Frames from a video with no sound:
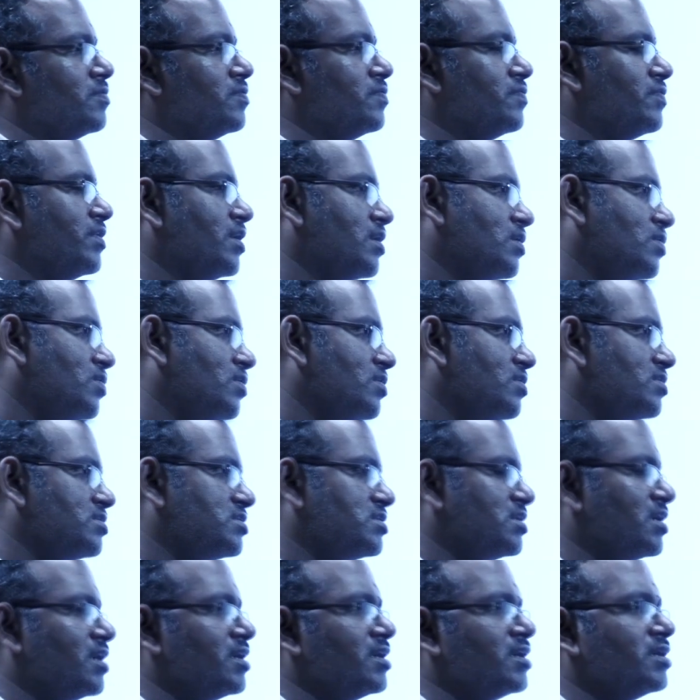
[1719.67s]
We are going to
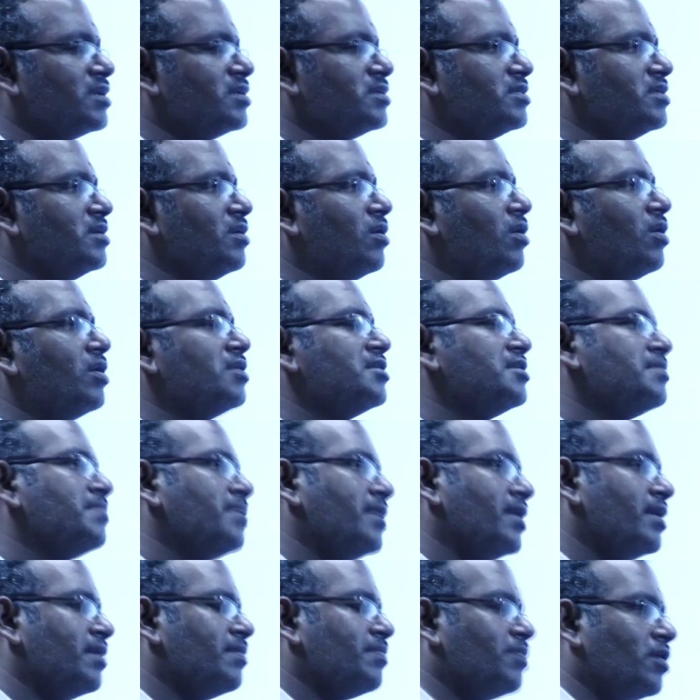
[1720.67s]
study all
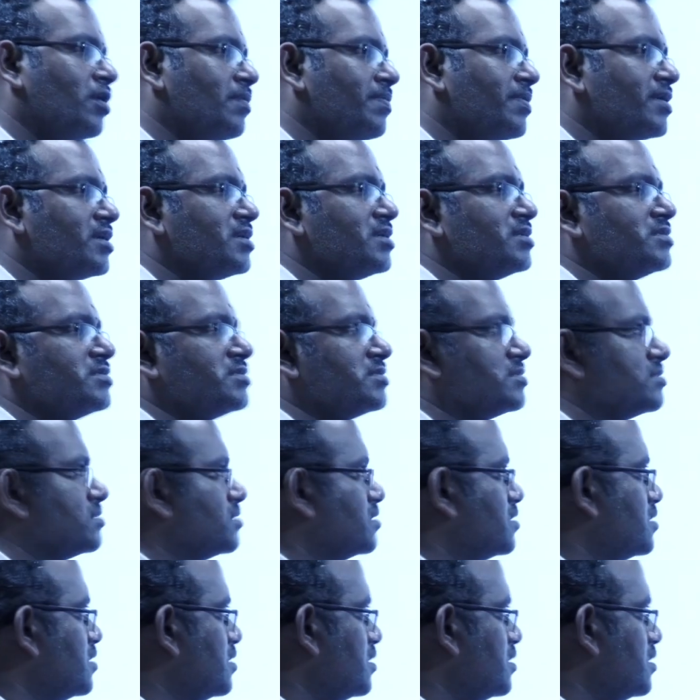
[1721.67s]
the properties.